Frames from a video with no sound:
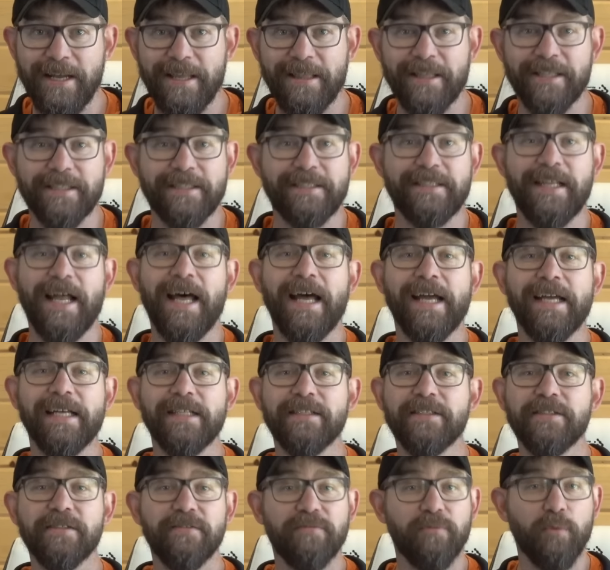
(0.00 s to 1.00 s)
the
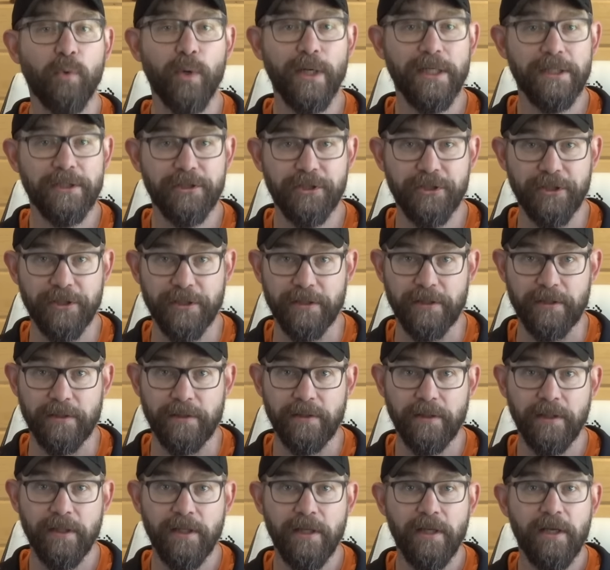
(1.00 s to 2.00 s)
science of wind chill,